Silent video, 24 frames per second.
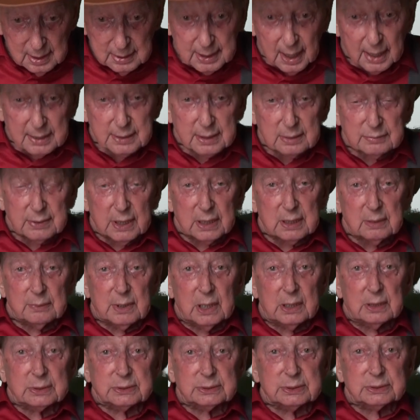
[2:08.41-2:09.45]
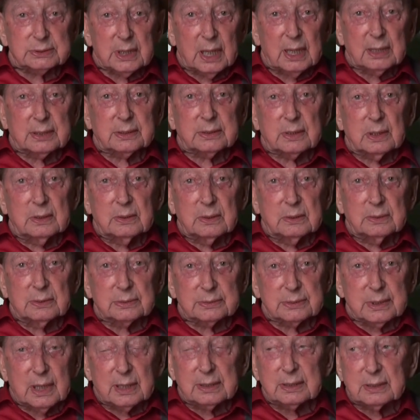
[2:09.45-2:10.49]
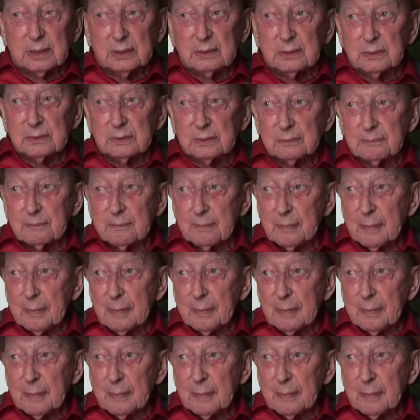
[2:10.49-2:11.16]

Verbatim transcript: Thank you very much. Thank you. Thank you.